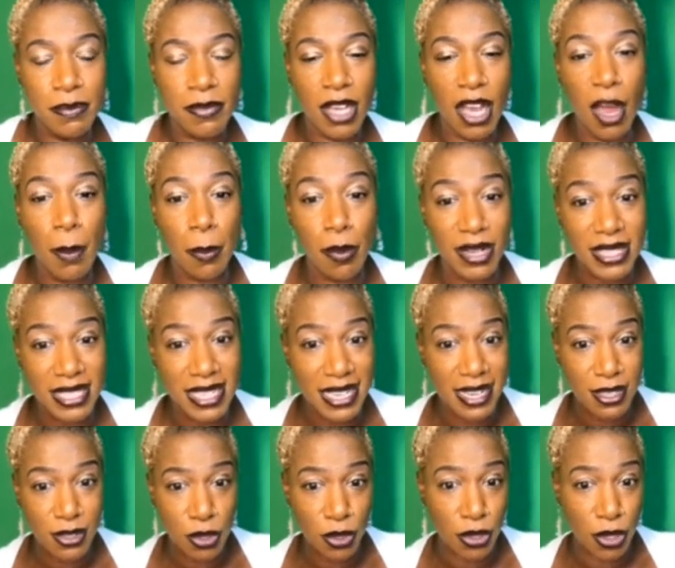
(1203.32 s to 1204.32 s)
her pretty
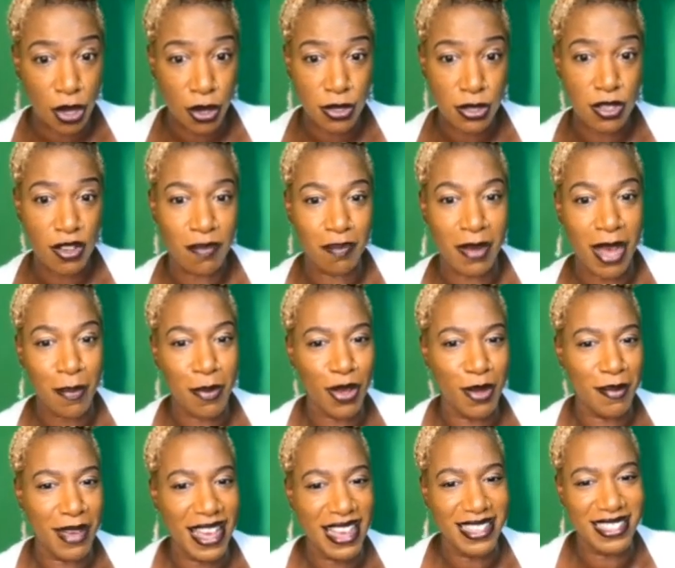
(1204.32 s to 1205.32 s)
little goats of
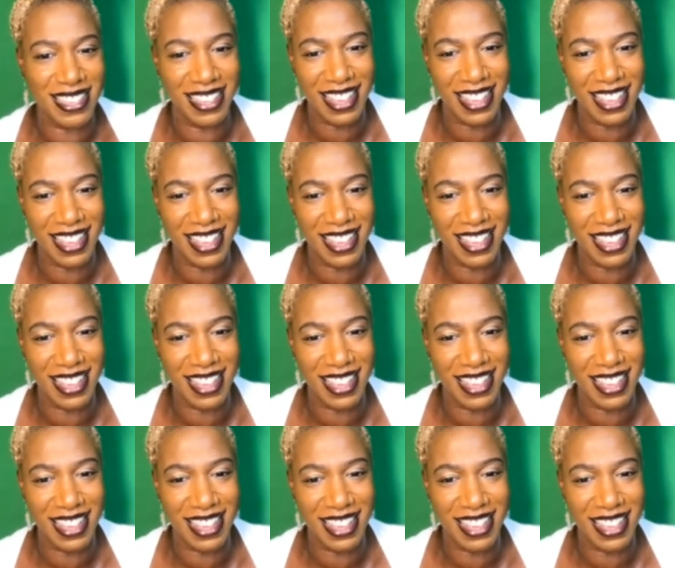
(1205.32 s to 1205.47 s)
Baphomet,